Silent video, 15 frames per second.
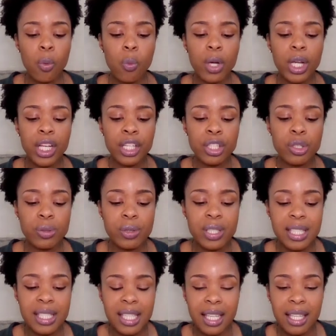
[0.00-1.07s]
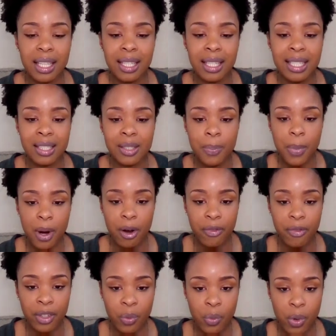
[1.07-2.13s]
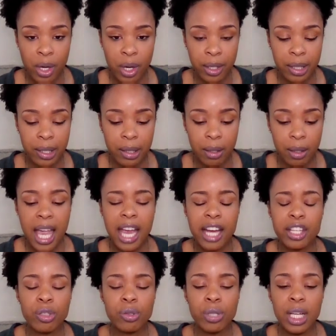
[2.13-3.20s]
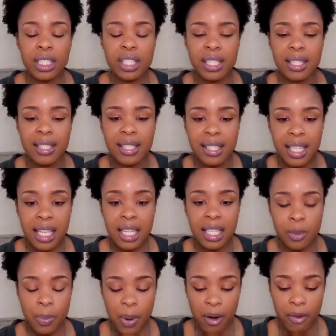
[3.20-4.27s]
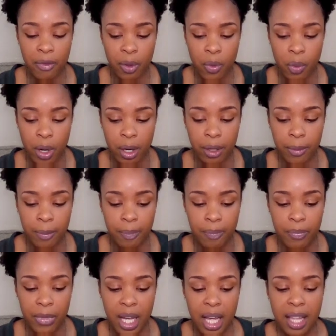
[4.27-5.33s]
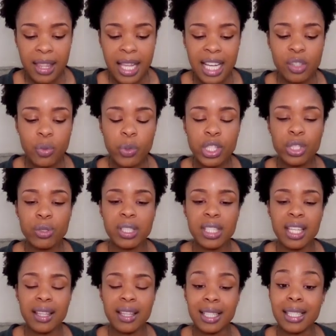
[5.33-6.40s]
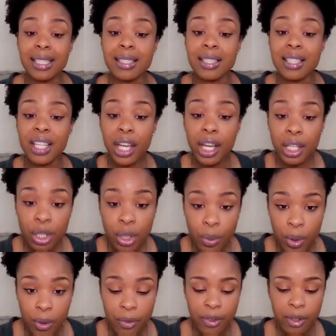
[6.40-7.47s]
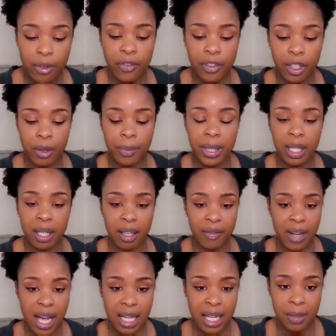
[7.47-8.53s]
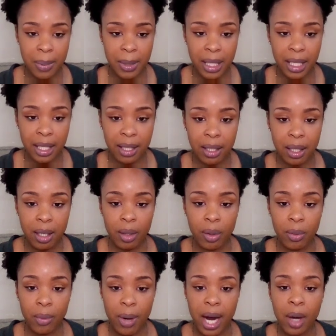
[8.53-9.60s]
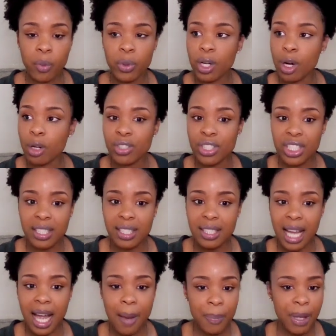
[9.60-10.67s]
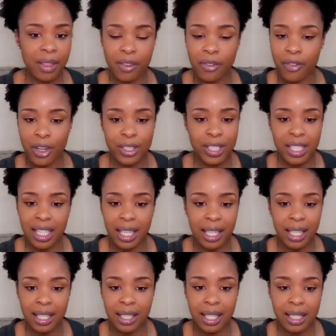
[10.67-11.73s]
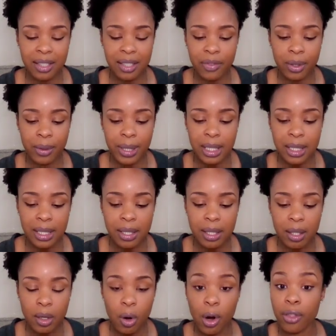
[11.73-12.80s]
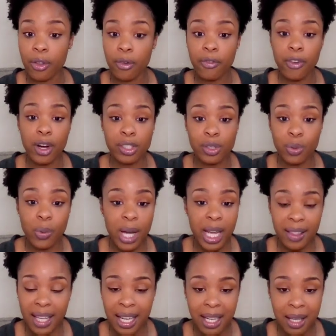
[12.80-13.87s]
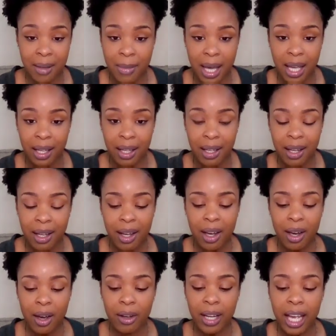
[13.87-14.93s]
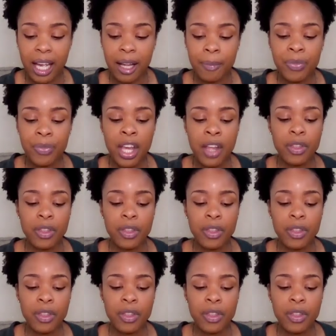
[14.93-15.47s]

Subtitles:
When you see its perfect work. And to see its perfect work, that's when you see the continual fulfillment of God's plan, right? We don't just stop at the first thing he does for us or the first way that he make. Okay?